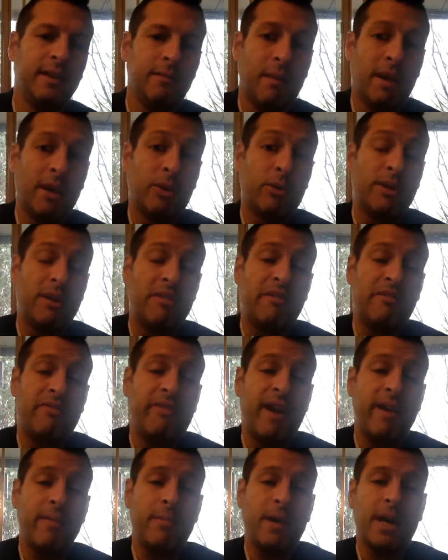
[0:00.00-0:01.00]
might go down to
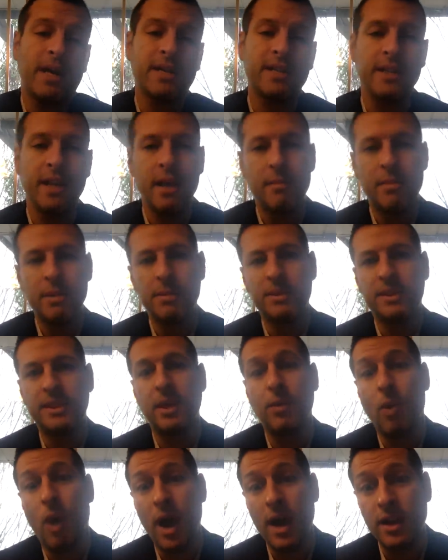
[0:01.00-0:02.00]
five bucks. People say,
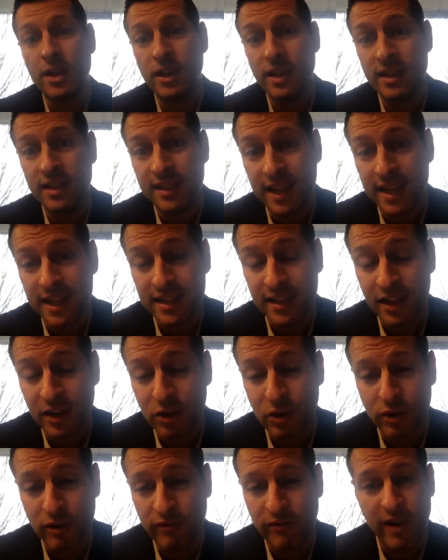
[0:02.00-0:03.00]
why are you going to say it's going
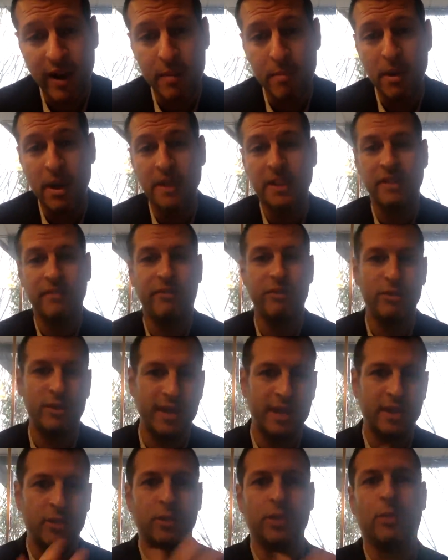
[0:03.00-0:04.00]
to go to five bucks if you
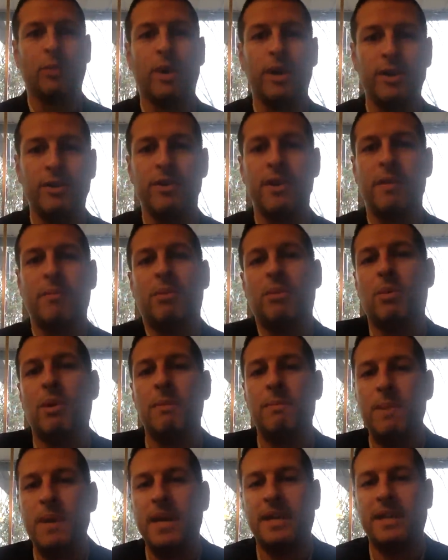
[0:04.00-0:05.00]
say it's one of your number
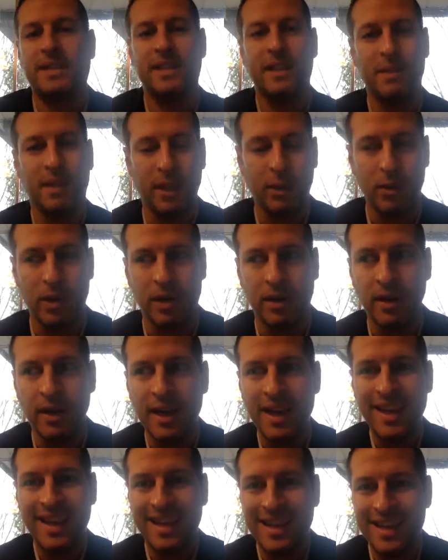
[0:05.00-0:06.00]
one picks? And they're like, well,
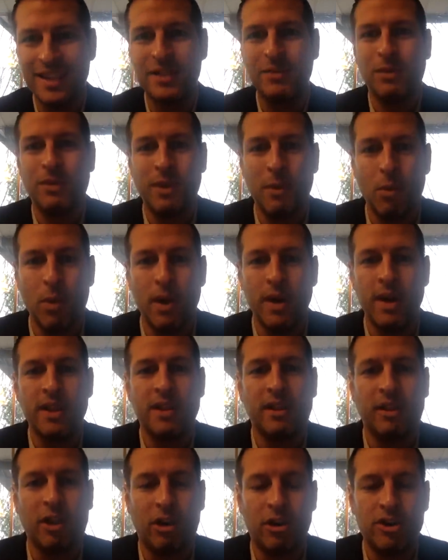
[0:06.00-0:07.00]
it is the one of
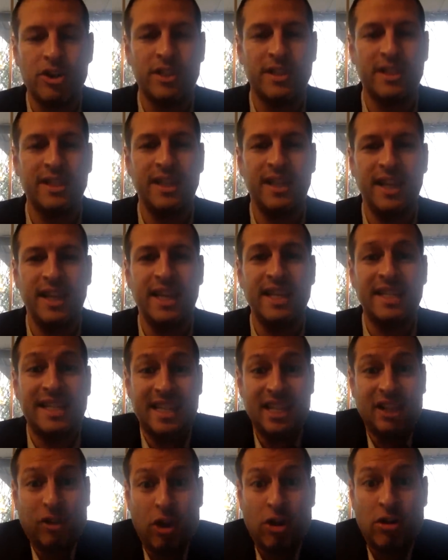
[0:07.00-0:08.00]
the largest, it is
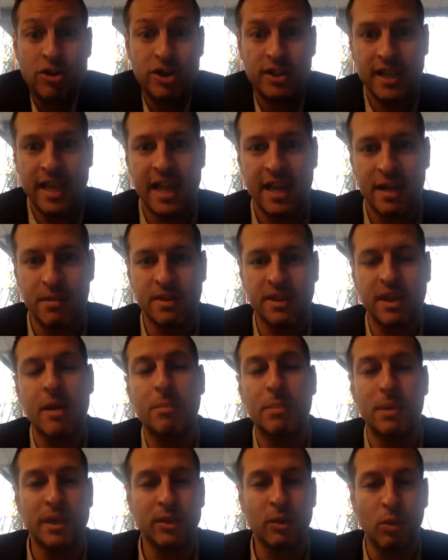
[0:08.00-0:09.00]
the largest cannabis
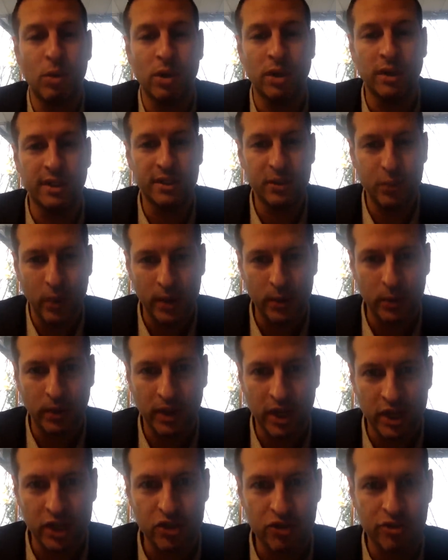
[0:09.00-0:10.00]
company in the world in 21
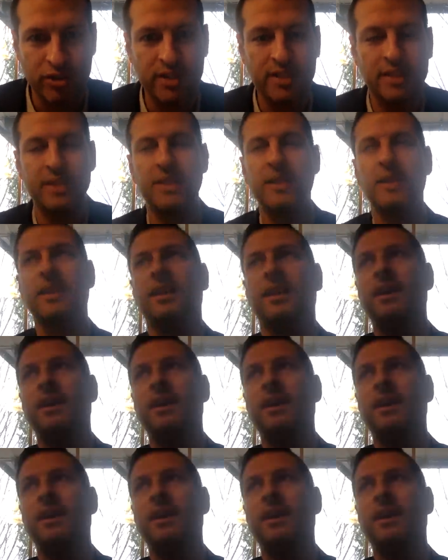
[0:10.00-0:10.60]
countries.